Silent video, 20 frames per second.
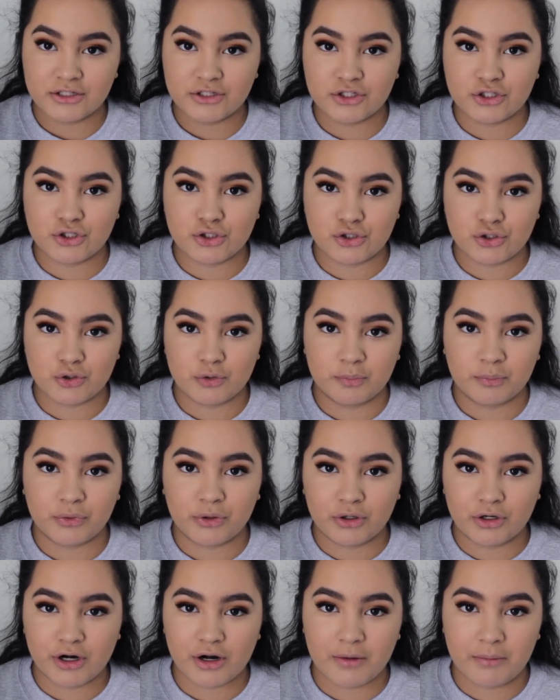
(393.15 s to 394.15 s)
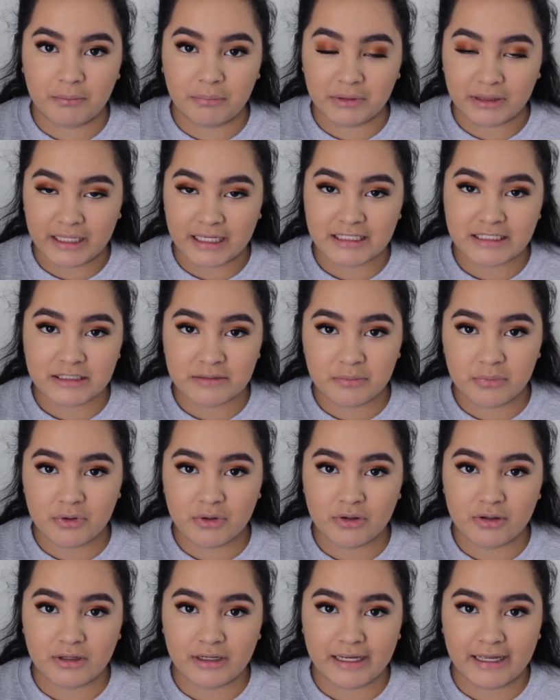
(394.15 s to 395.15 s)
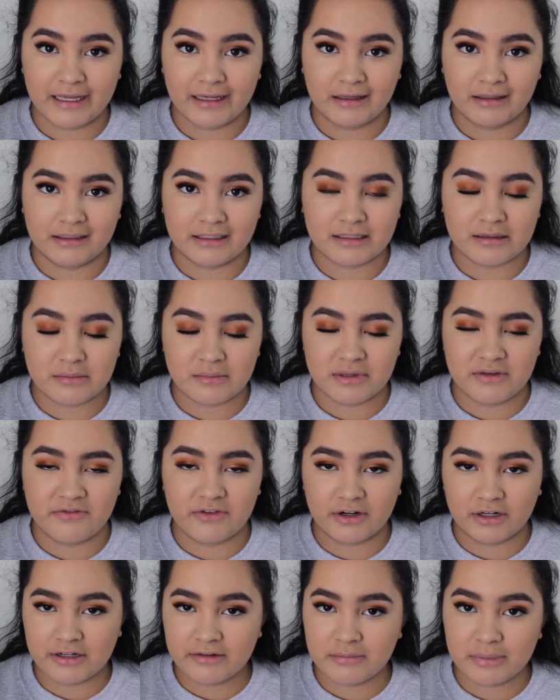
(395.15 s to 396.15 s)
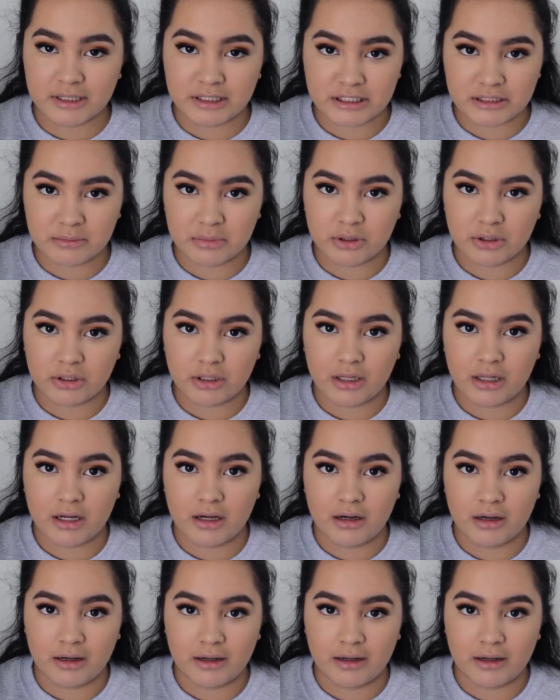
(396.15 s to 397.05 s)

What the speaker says: It's super blendable and it can be very buildable.